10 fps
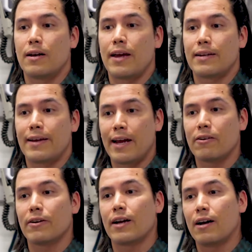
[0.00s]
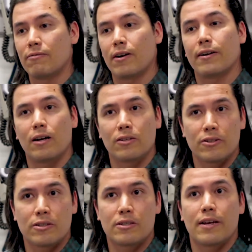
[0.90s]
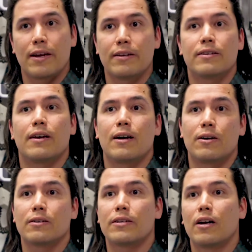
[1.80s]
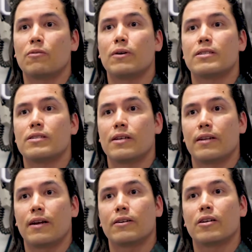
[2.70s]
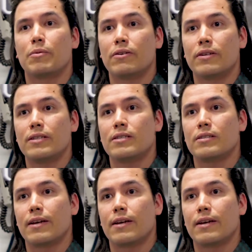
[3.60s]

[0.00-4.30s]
and caring of our elders and our young ones in our communities.